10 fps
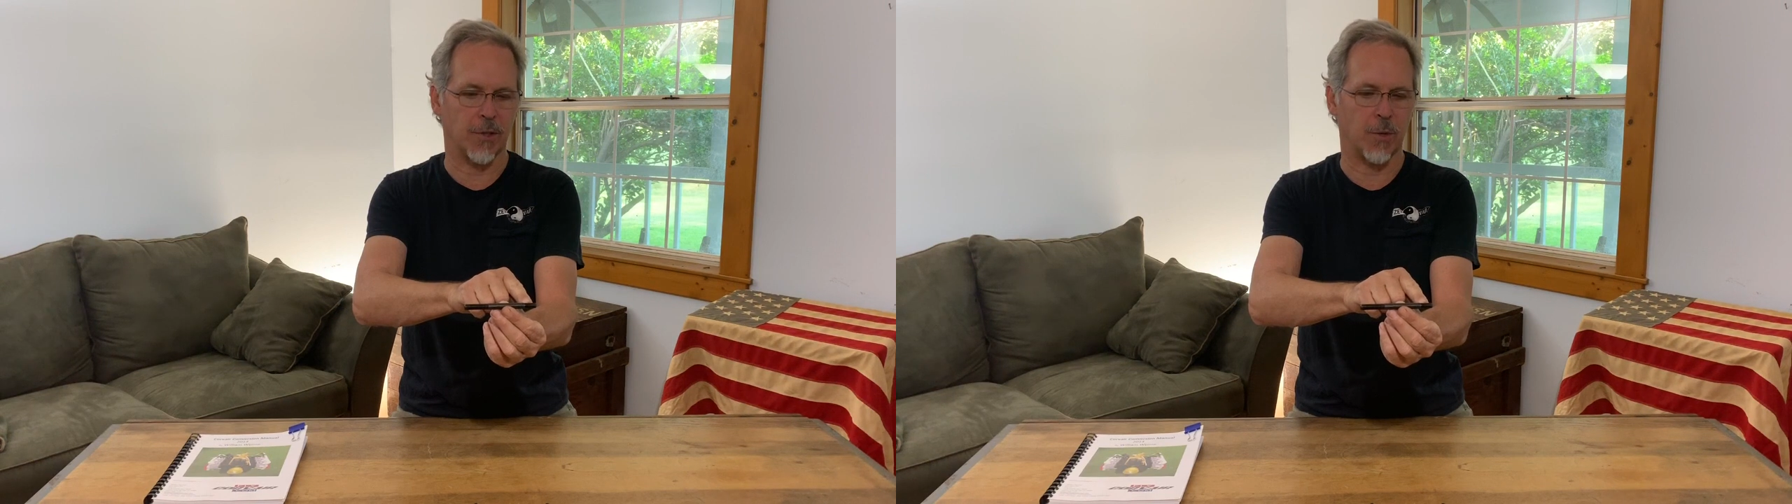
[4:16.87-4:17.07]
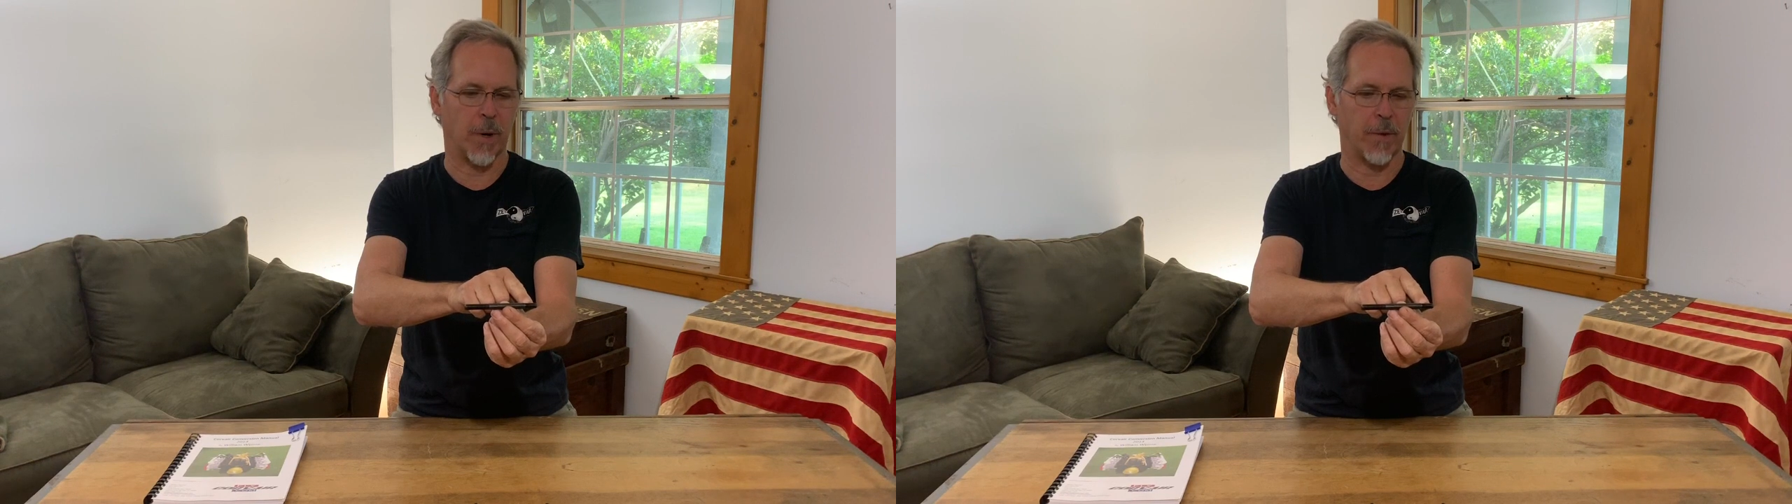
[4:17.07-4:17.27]

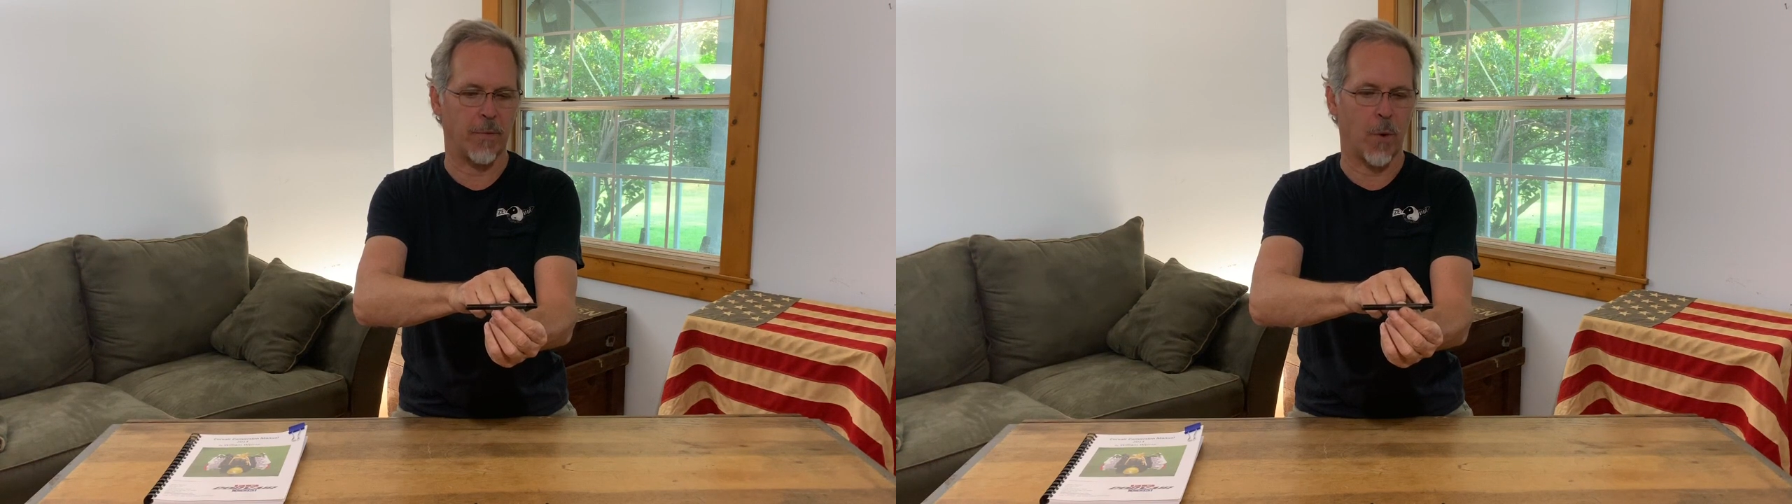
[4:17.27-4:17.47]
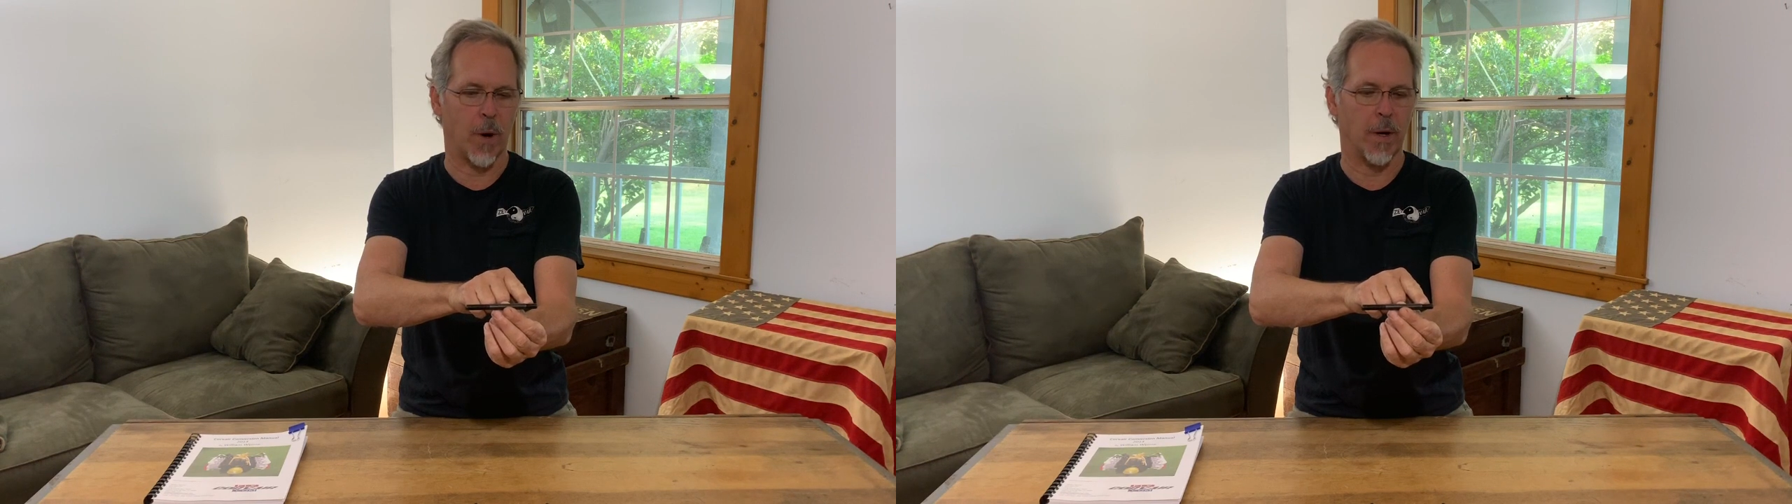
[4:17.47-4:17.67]

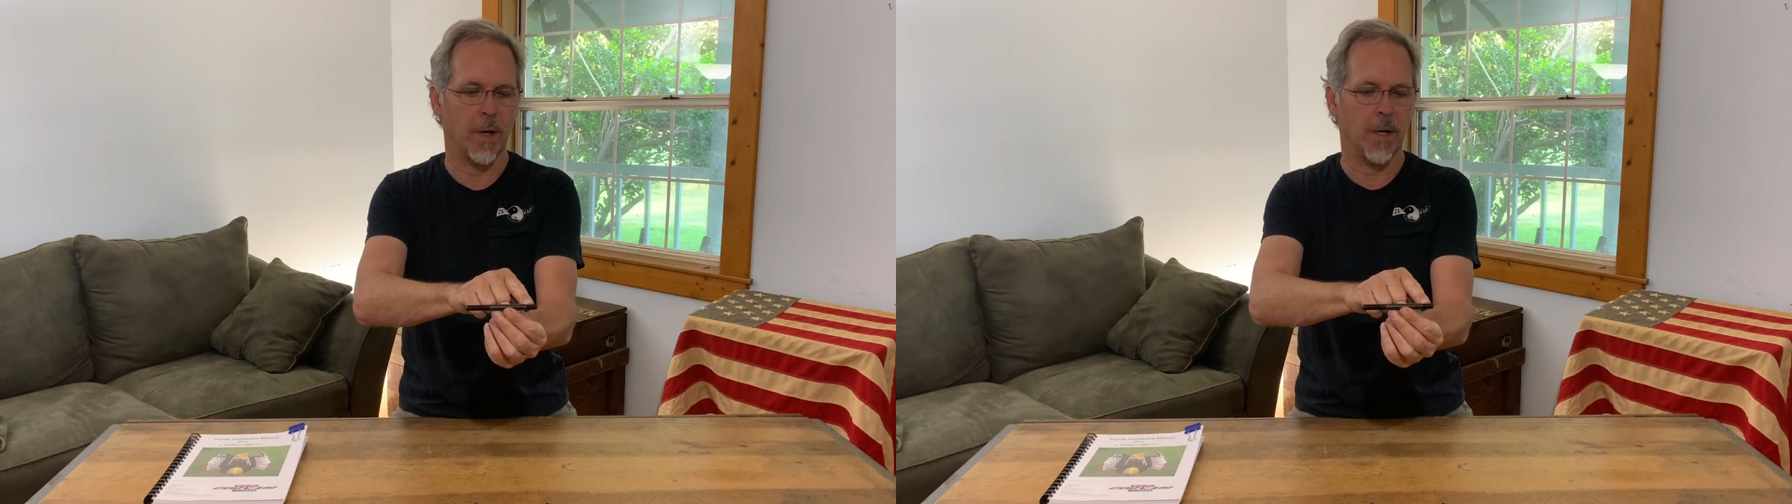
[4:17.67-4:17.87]
24,